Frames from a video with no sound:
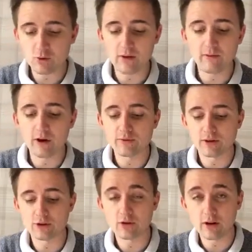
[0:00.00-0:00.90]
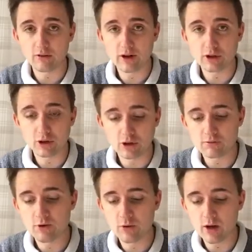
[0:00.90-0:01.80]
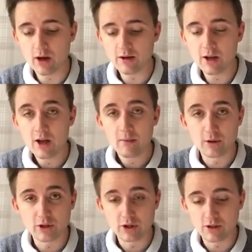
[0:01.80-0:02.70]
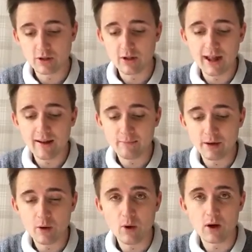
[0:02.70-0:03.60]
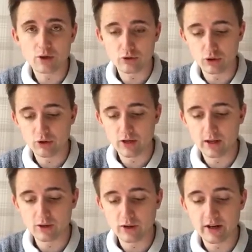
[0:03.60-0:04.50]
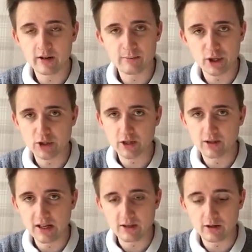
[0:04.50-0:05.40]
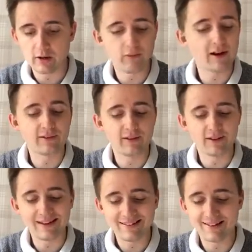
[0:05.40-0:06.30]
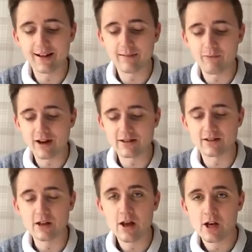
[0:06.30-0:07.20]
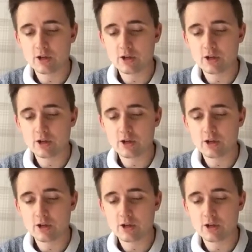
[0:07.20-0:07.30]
25% strike rate. She's got a small yard, but she can be quite a shrewd trainer, especially in these kind of races, these selling races.